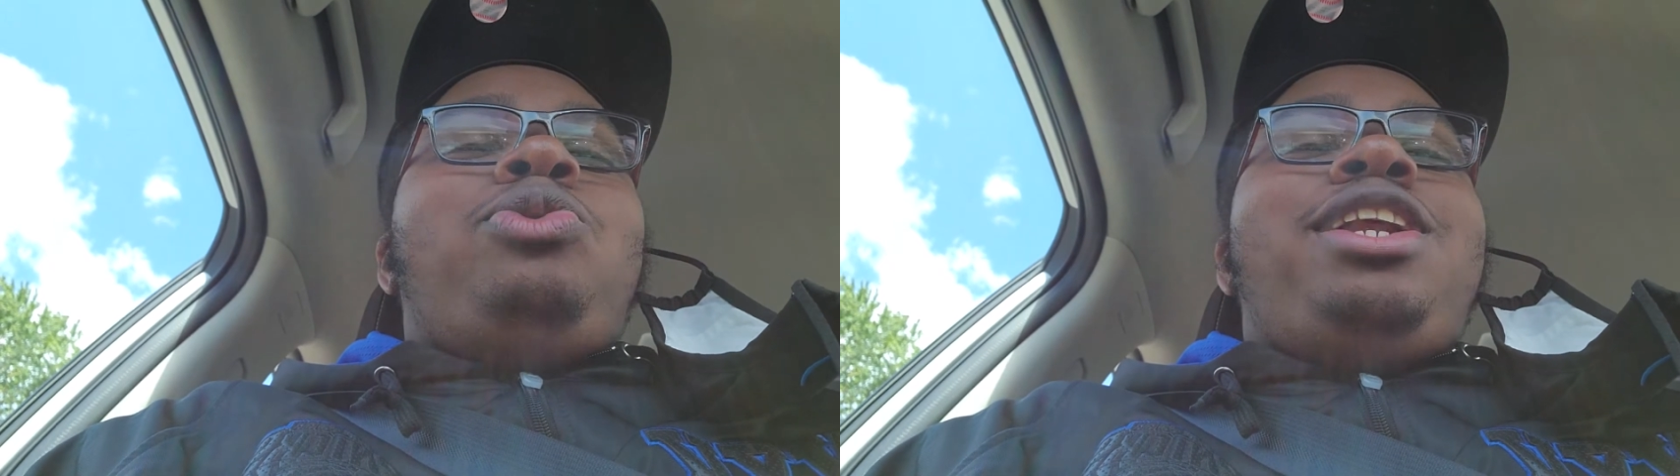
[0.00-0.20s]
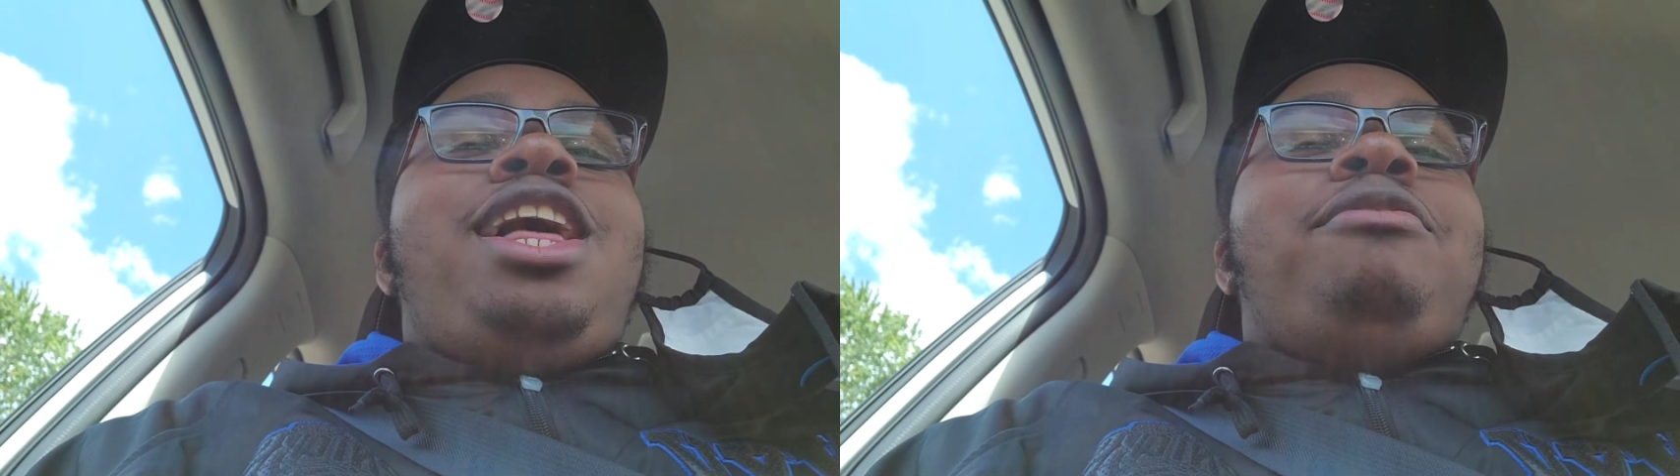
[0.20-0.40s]

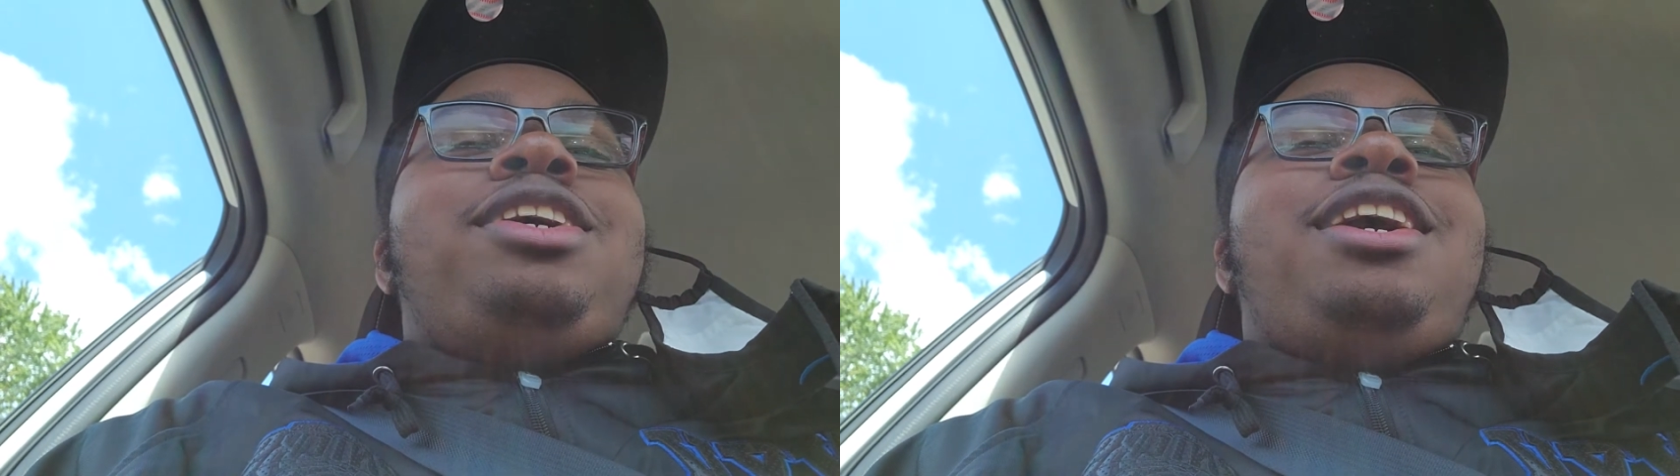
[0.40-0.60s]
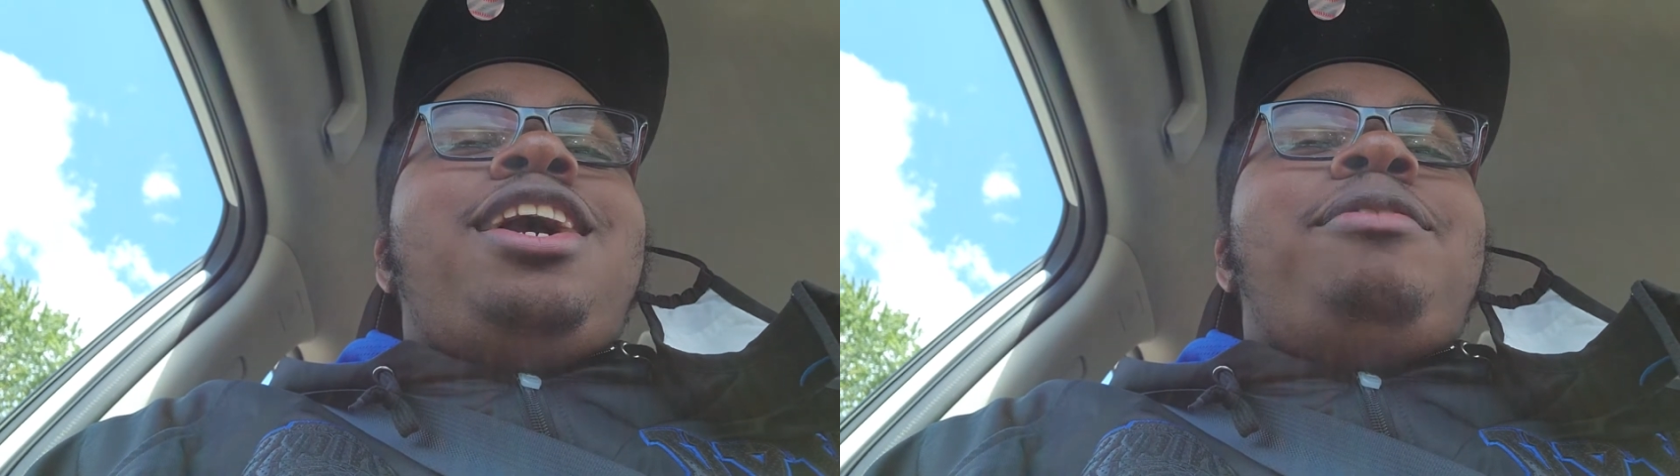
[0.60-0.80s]
one hell of a
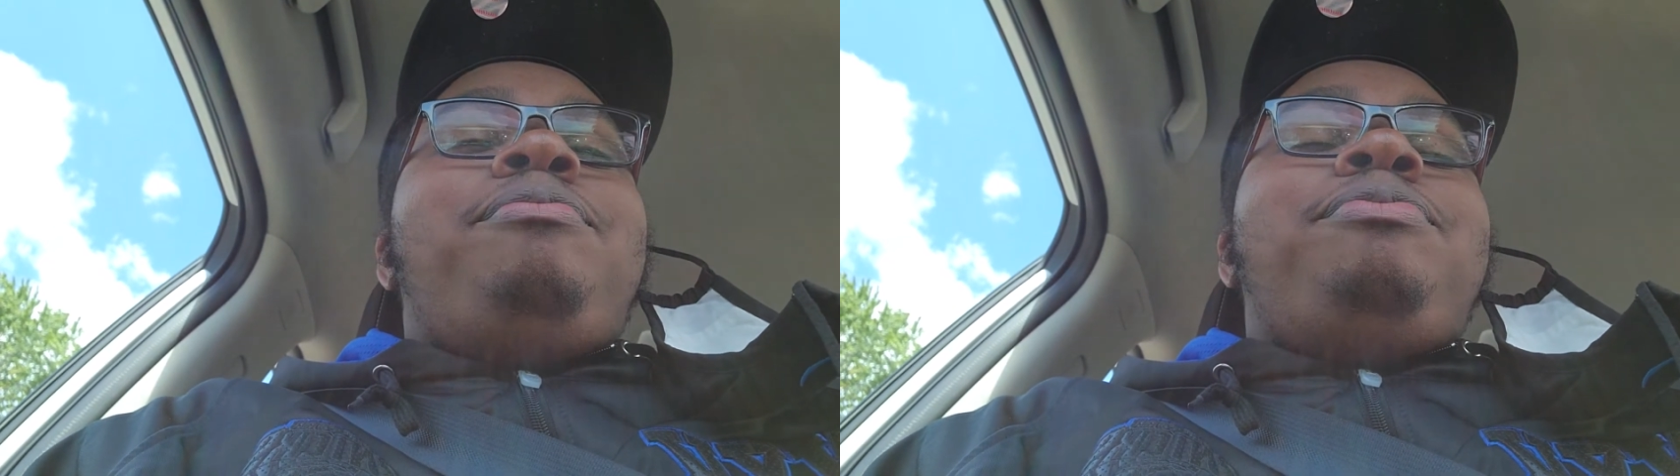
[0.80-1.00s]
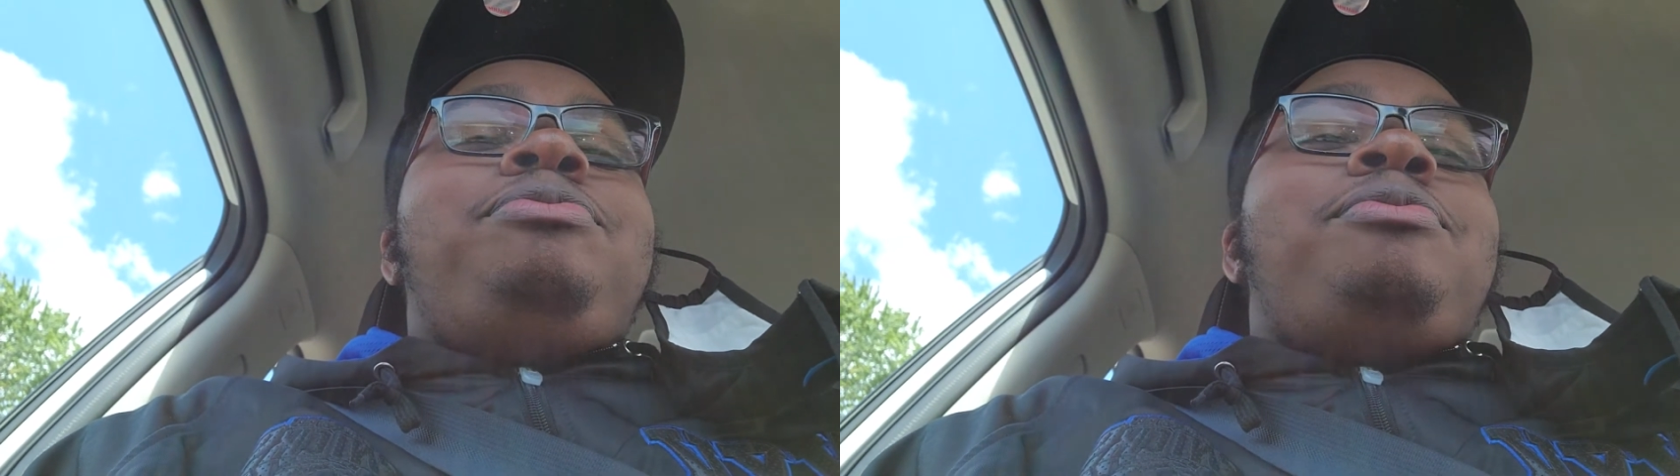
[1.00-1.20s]
game.
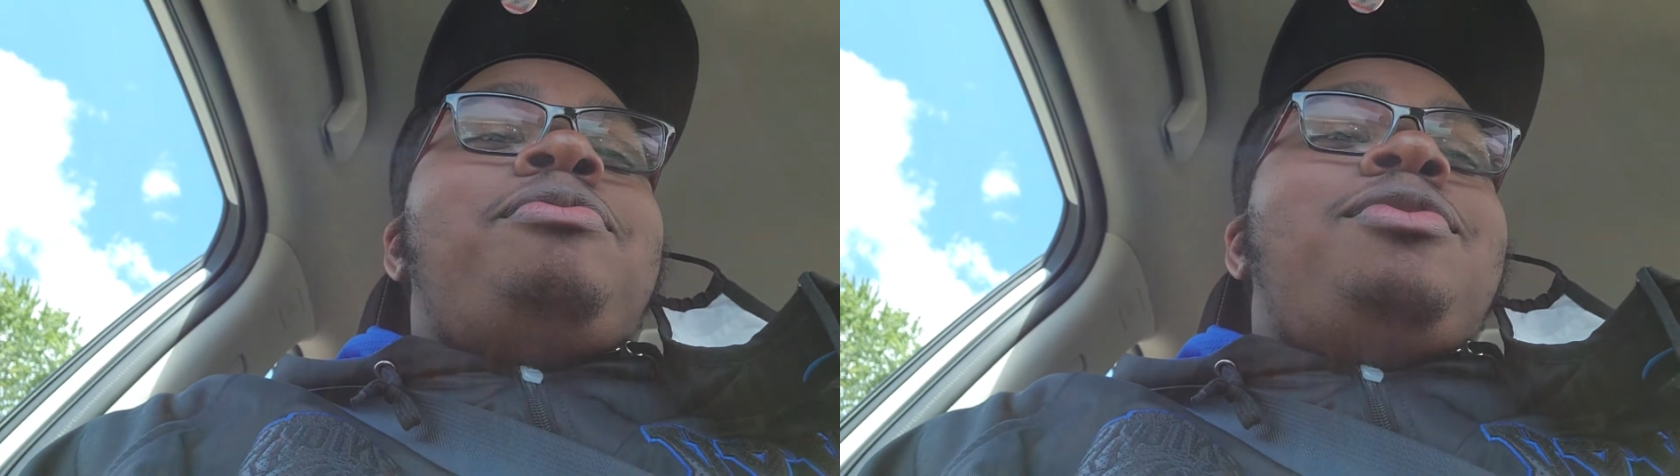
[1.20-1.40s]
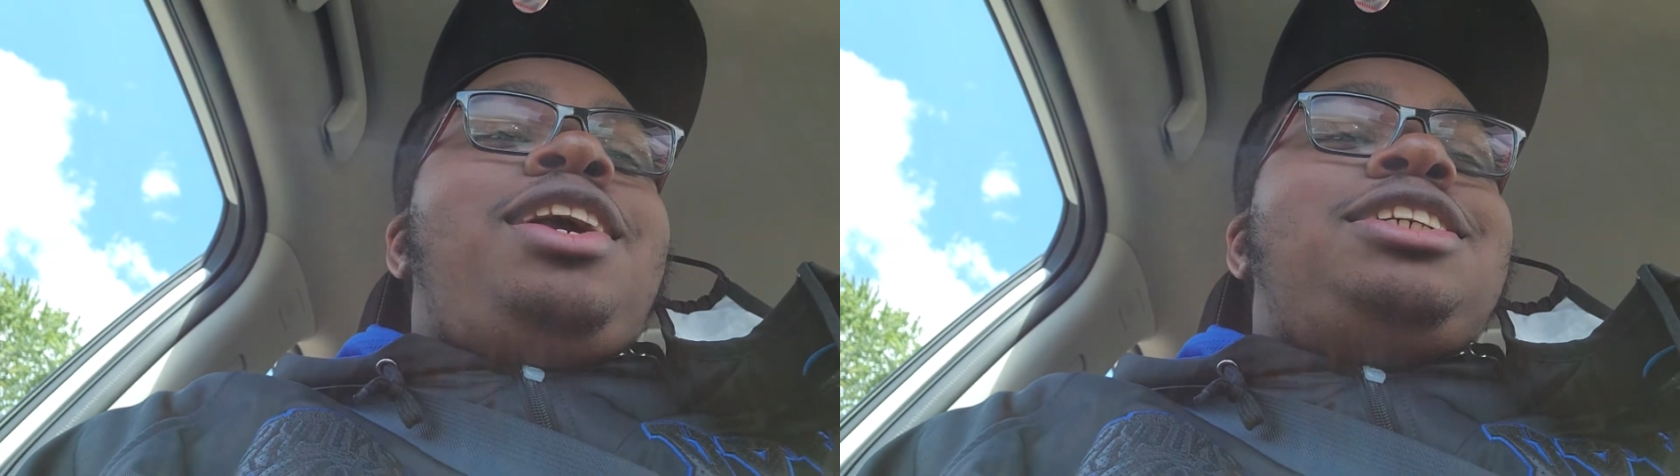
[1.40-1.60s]

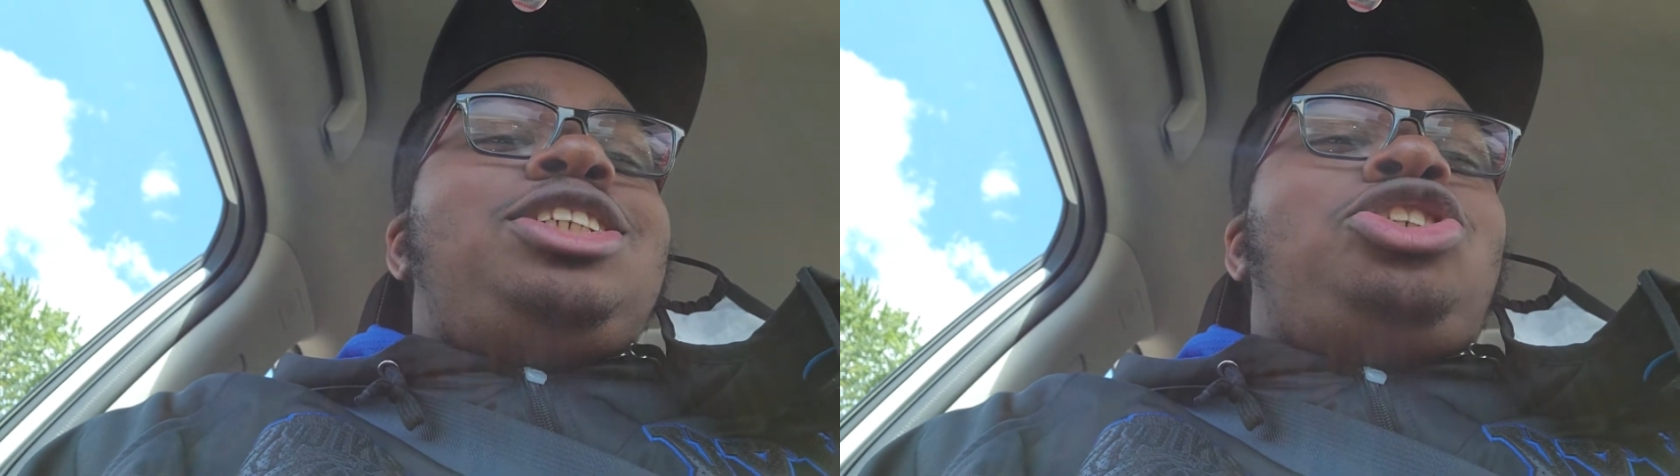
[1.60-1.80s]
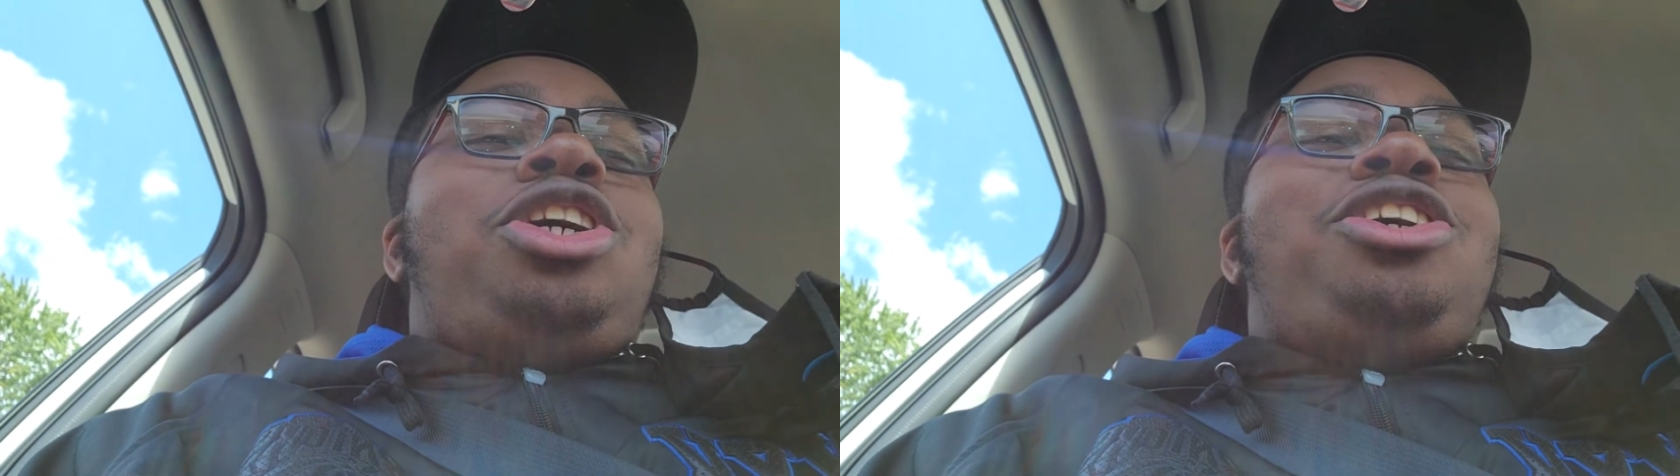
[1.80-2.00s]
I see Trae